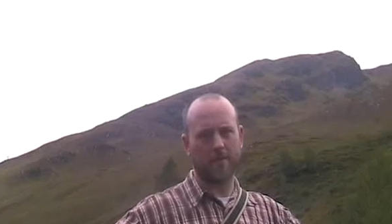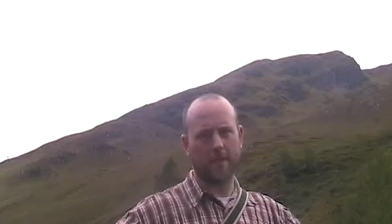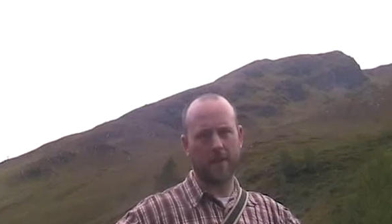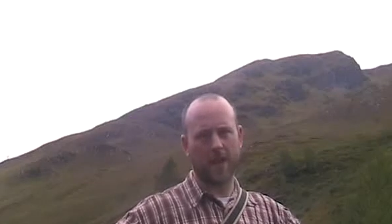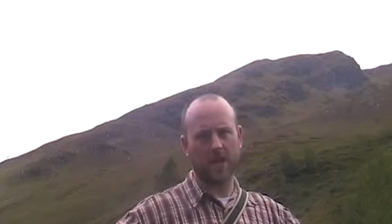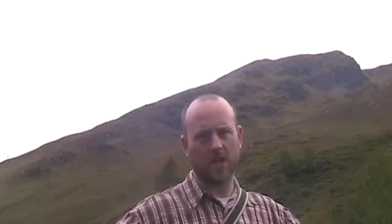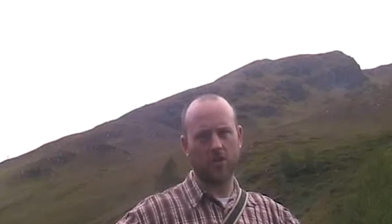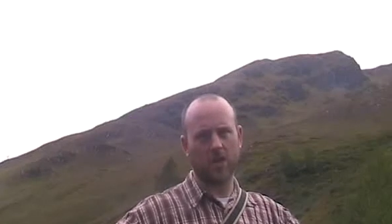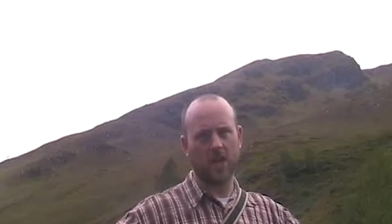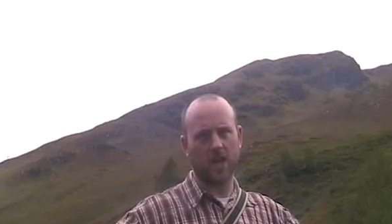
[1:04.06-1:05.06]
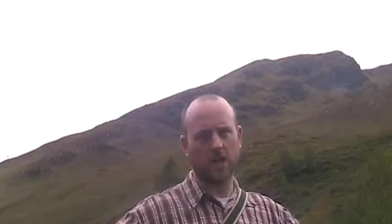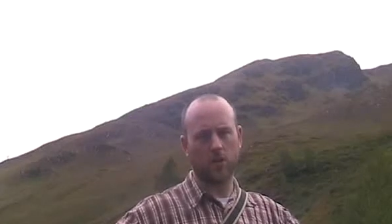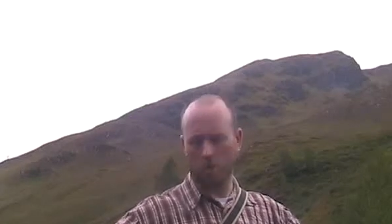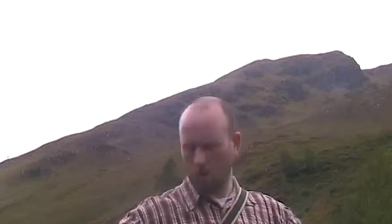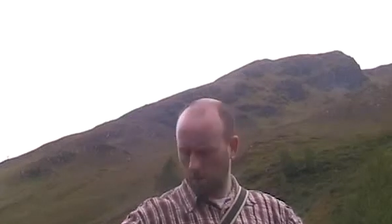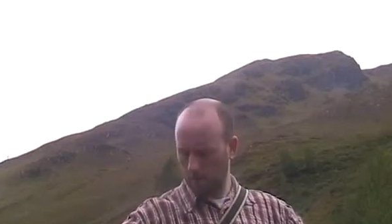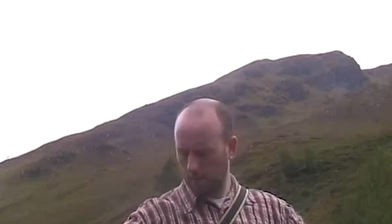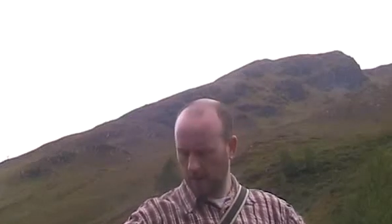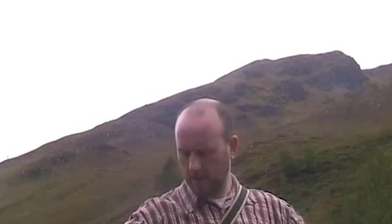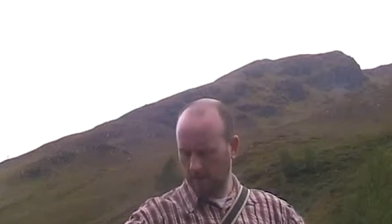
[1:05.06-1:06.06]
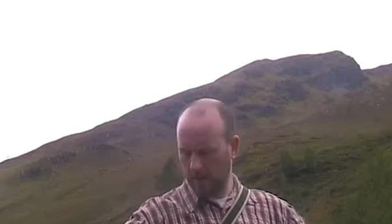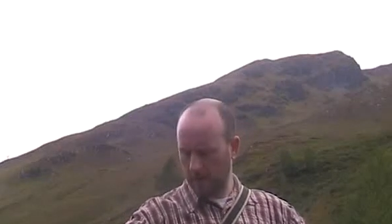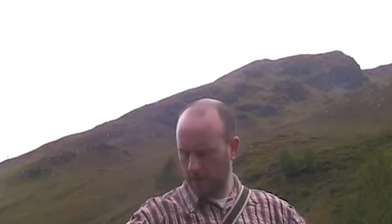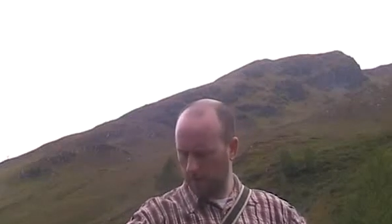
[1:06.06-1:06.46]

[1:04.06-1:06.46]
for the fact that I couldn't get a tour, but that's fine.